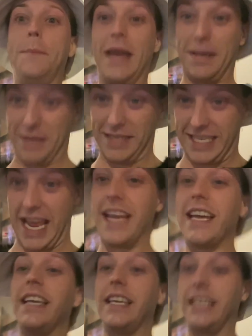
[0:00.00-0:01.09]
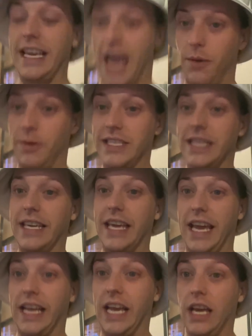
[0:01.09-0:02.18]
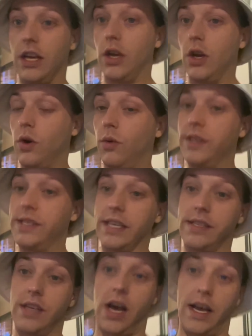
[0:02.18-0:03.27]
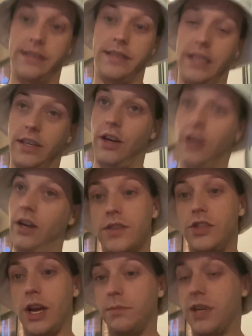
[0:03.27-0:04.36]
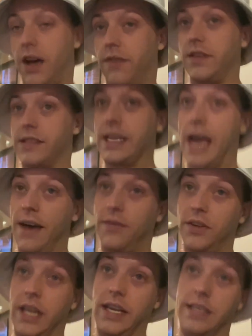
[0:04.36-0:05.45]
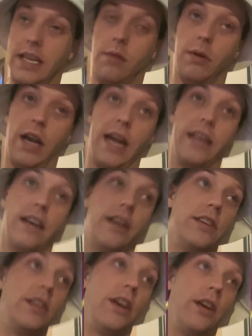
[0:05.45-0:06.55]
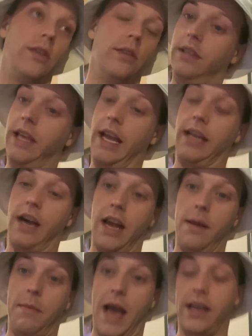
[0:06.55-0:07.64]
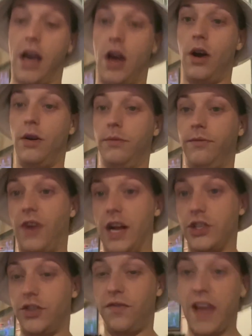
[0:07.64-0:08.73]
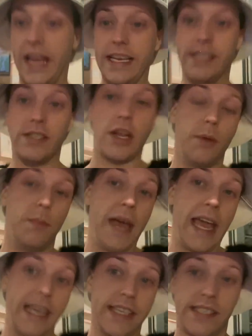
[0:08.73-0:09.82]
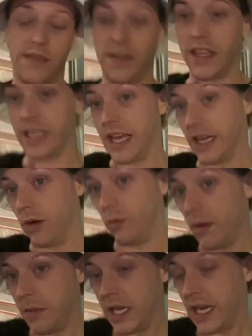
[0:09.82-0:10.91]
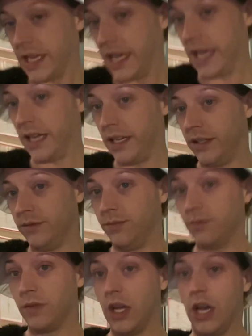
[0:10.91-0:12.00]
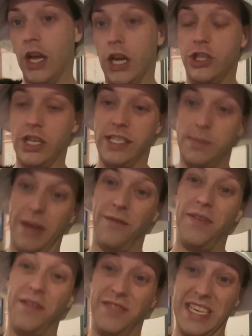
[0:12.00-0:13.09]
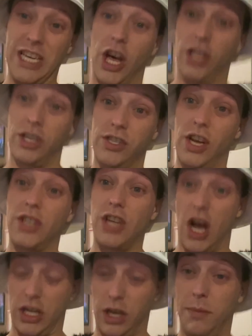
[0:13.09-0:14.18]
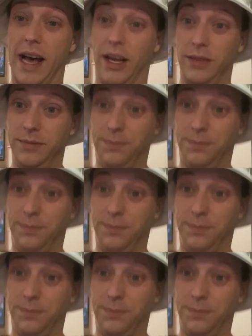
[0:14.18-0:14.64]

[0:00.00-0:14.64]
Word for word: Big mistake. Yeah, I went to the gig, was exhausted, girl. Jumped off the scaffolding, did what I needed to do. Thank God I'm back home, fresh face, no base, feeling like a woman again. Just spent $50 on Taco Bell.